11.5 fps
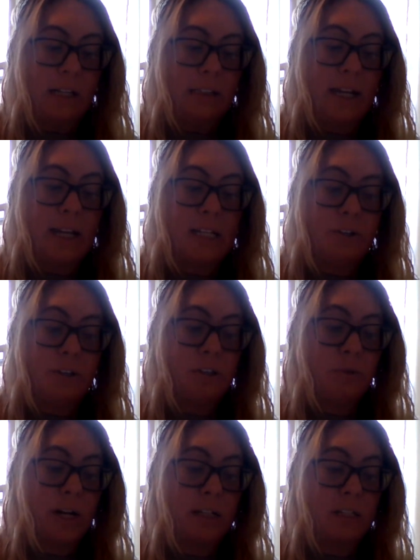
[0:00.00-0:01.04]
Lenny continued to
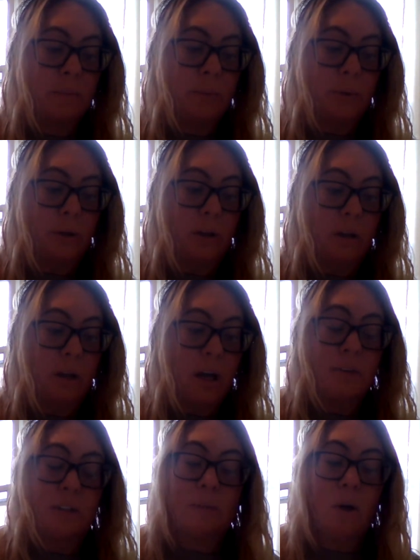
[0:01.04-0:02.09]
snort into the pool,
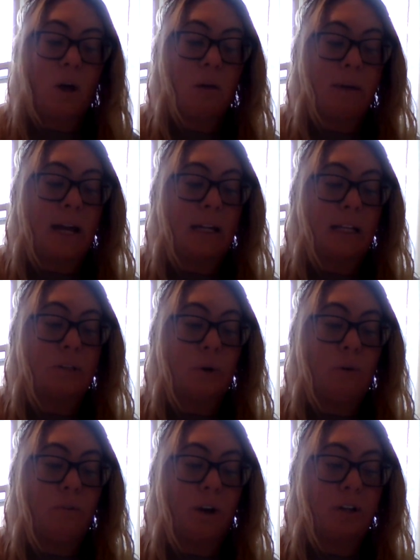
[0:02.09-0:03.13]
and the small man leaned
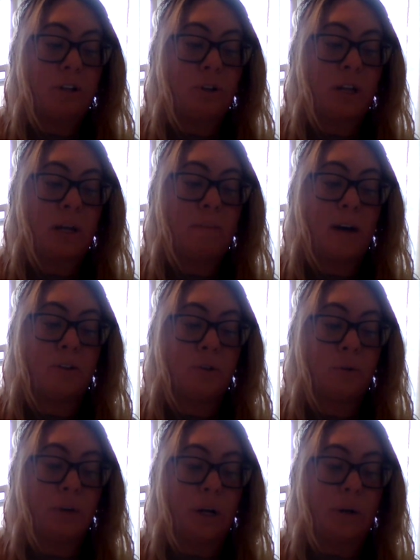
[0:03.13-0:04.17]
over and shook him by the
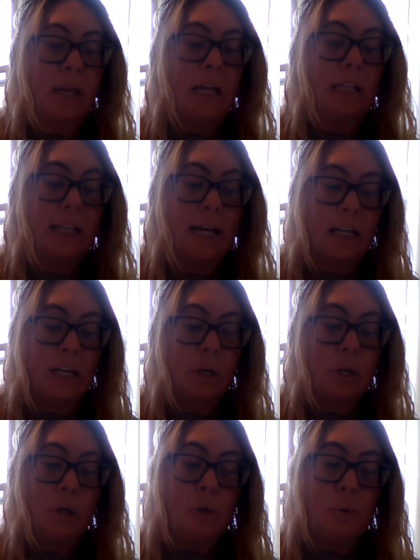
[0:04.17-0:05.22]
shoulder. "Lenny,
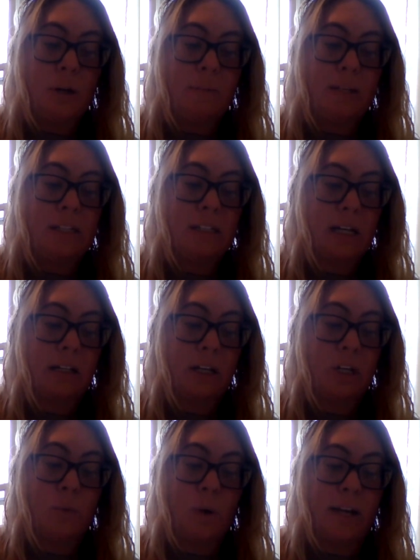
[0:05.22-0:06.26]
you're going to be sick
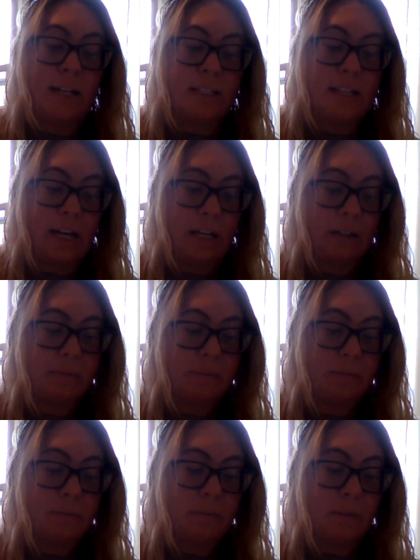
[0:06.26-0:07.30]
like you were last night."
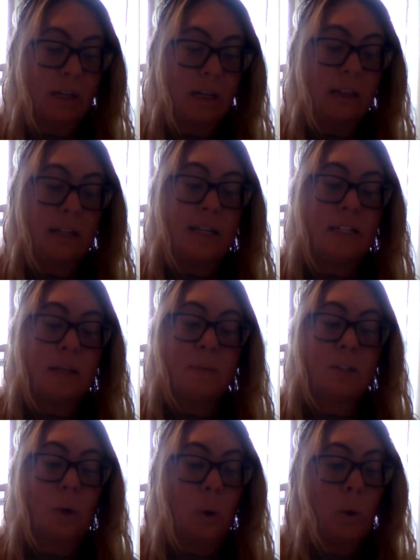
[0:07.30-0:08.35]
Lenny dipped
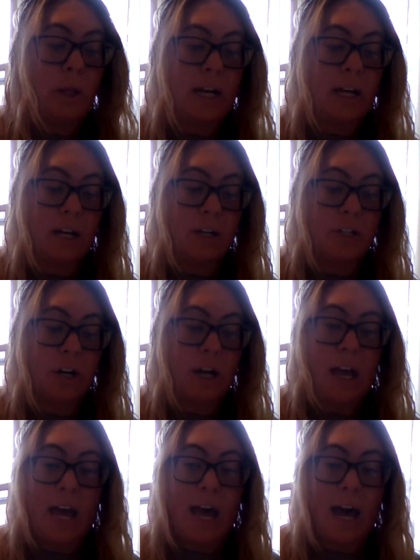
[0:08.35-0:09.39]
his whole head under,
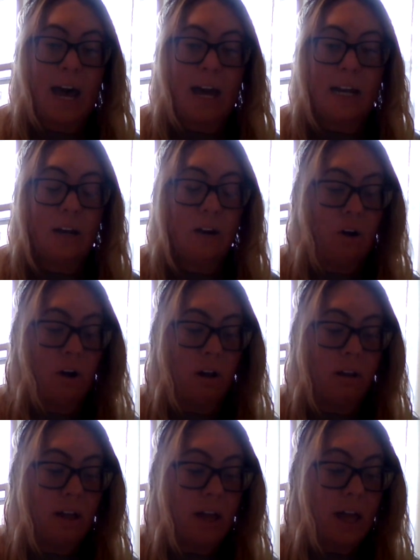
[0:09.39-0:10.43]
hat and
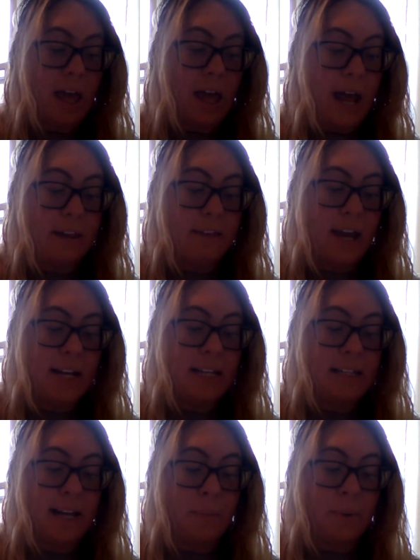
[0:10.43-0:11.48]
all, and then he
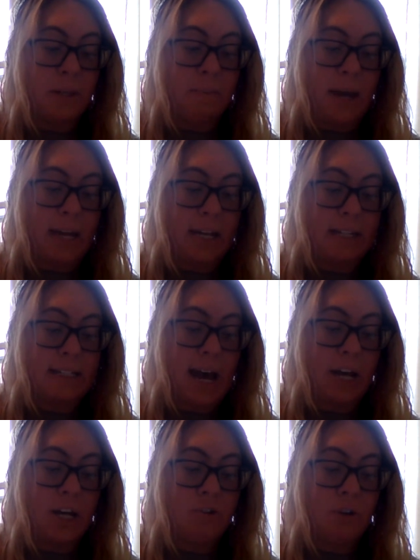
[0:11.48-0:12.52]
sat up on the bank and his
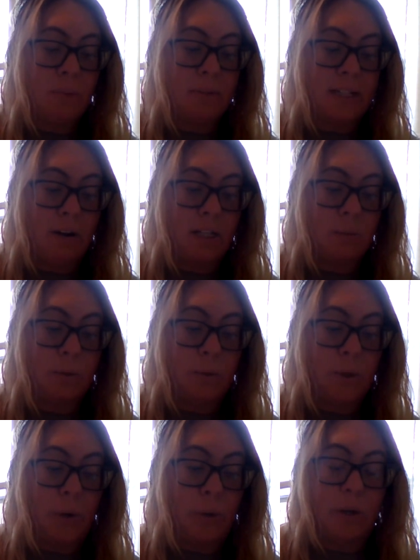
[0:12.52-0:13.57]
hat dripped down his blue
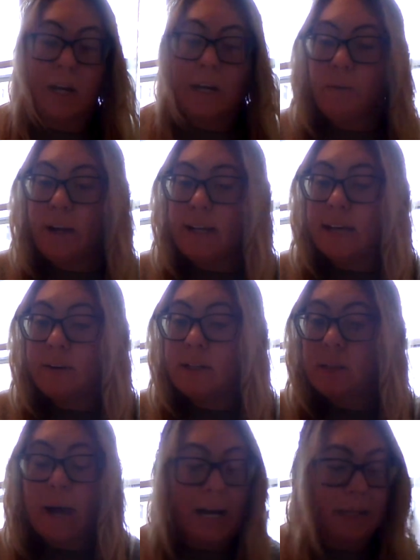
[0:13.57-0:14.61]
coat and ran down
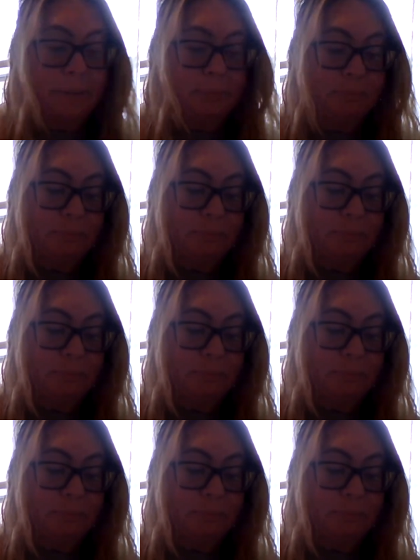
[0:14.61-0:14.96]
his back.